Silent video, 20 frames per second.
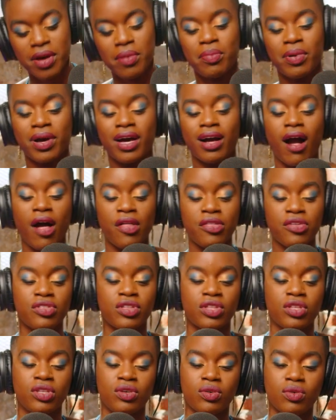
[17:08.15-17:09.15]
But other
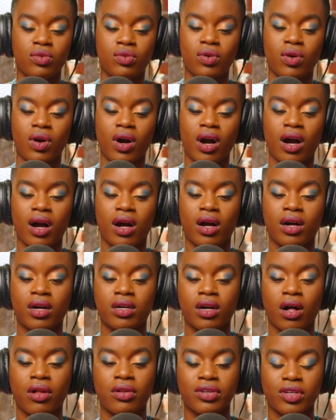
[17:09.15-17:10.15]
than you
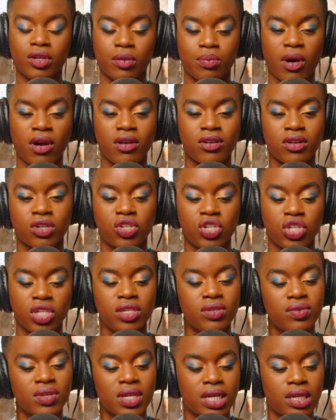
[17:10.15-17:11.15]
calling your partner G
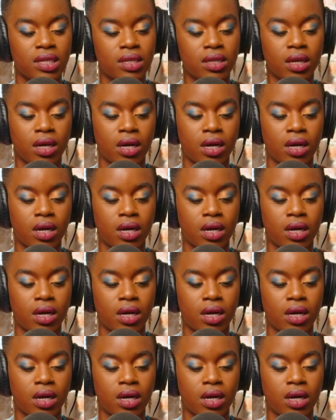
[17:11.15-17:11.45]
Unit,